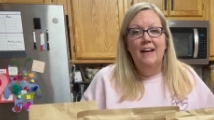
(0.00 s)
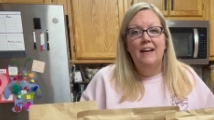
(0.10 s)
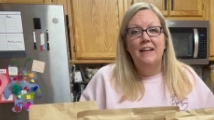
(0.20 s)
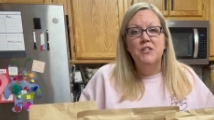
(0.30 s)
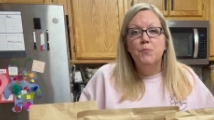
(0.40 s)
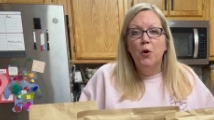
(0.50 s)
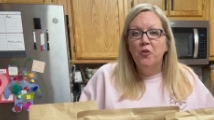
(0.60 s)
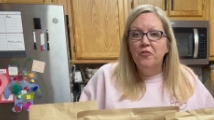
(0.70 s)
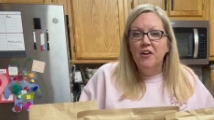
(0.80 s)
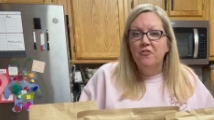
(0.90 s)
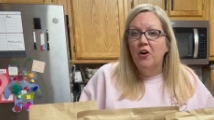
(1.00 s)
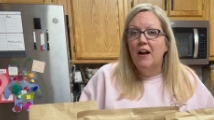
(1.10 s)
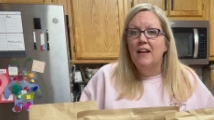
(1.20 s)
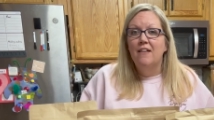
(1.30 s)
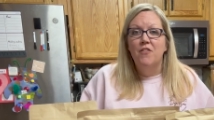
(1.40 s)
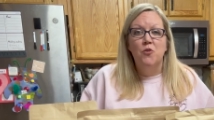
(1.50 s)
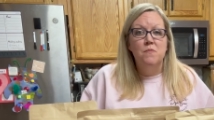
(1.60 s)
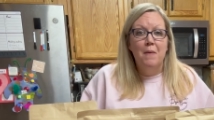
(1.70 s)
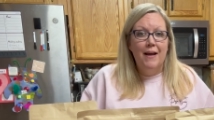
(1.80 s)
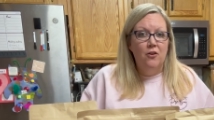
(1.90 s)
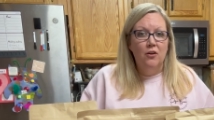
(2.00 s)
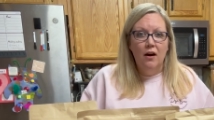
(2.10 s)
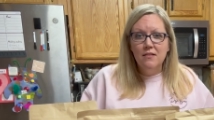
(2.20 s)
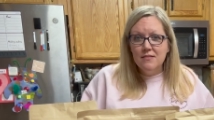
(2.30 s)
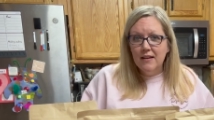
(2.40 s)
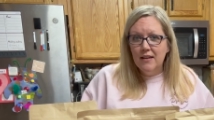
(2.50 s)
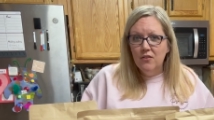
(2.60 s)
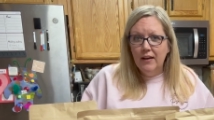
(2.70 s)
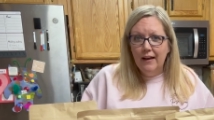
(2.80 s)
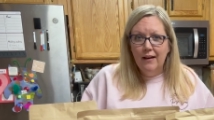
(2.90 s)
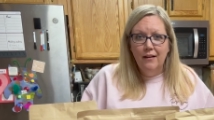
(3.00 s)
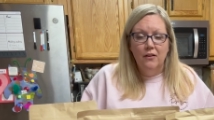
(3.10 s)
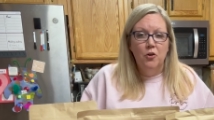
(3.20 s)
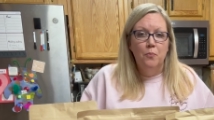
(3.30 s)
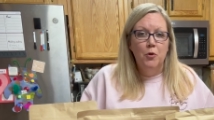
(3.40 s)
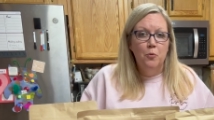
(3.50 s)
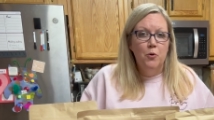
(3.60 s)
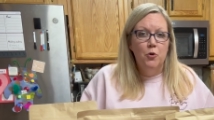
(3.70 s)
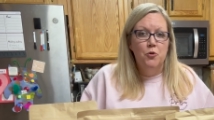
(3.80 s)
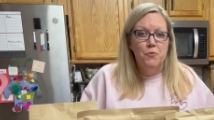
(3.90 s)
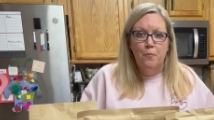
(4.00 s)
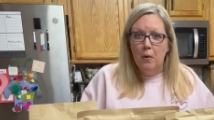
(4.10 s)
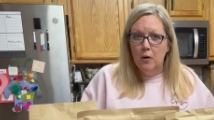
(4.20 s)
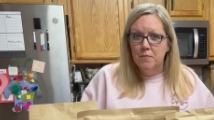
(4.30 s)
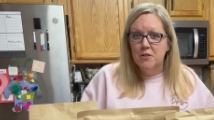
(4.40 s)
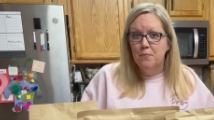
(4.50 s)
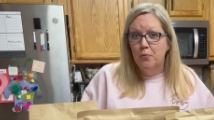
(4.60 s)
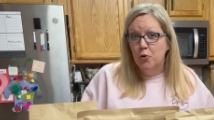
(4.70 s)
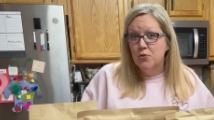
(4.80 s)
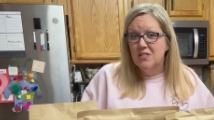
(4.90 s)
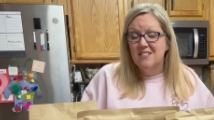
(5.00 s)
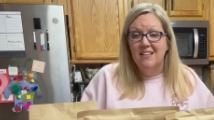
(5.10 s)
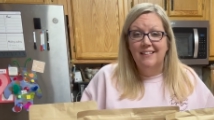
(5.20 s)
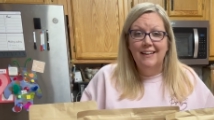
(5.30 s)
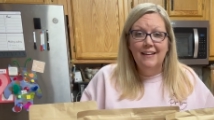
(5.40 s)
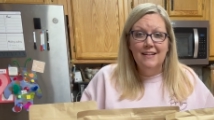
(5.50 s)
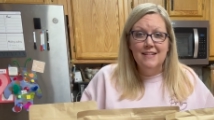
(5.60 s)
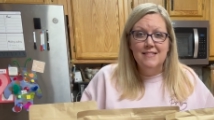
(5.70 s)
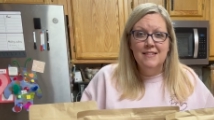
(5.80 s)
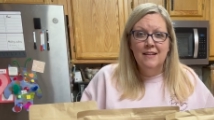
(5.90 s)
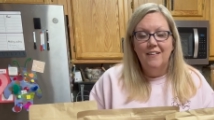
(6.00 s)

It is perfect for any of those minor cuts that you get, little boo-boos, bumps, bruises on the kids,